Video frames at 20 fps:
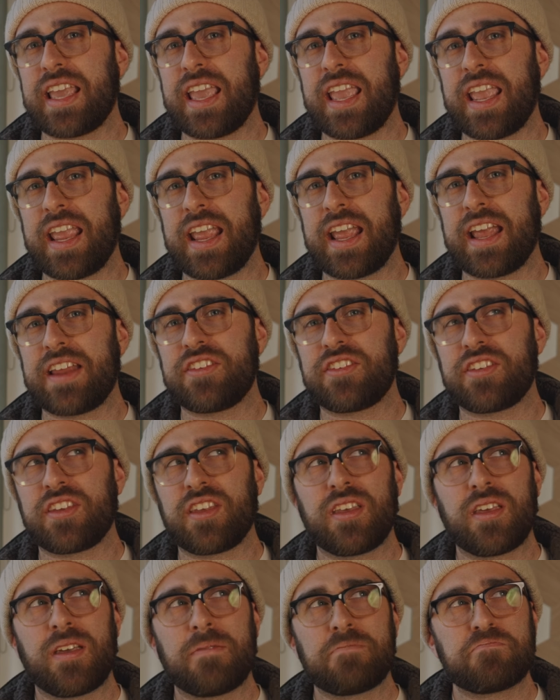And
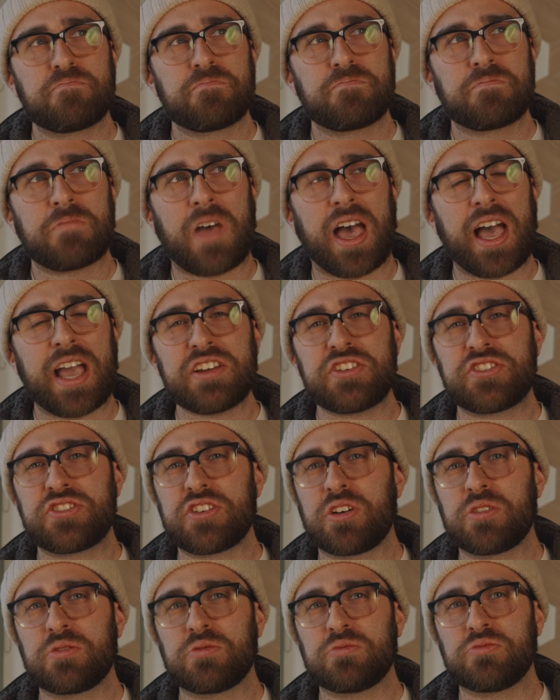I
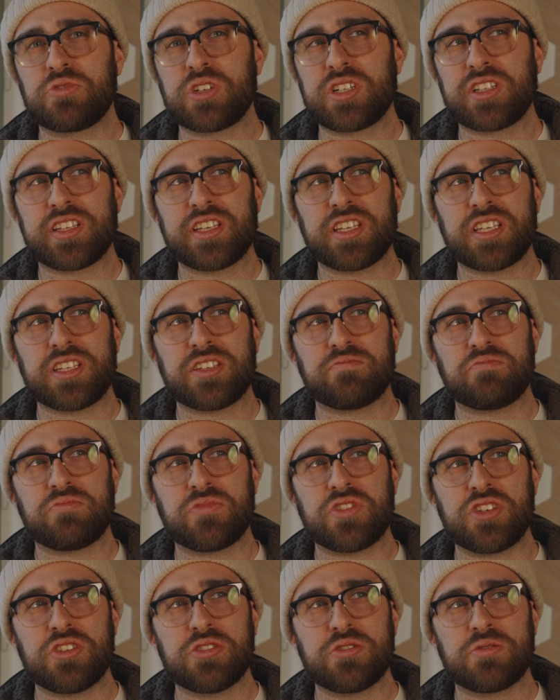don't really
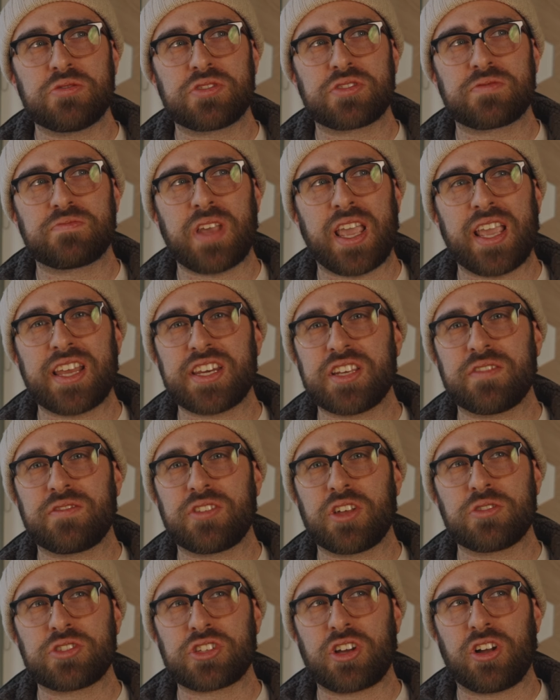use any of
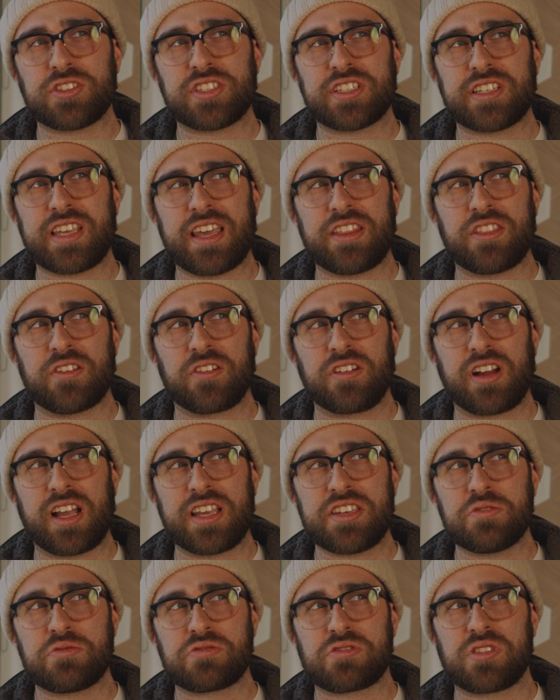those all together. I
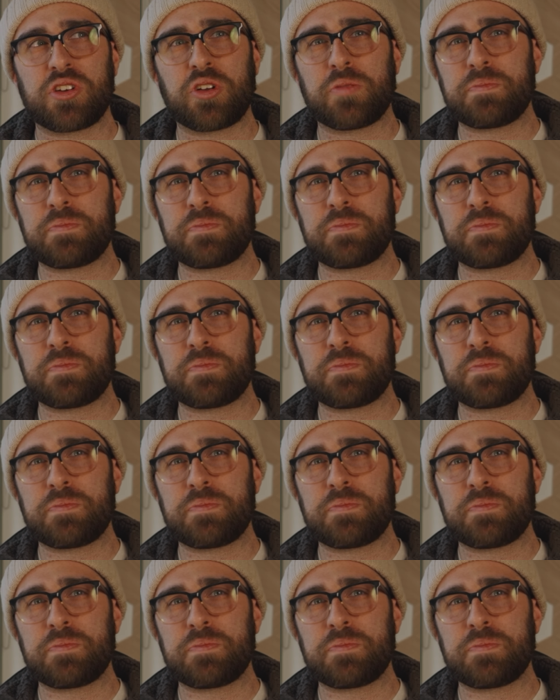use little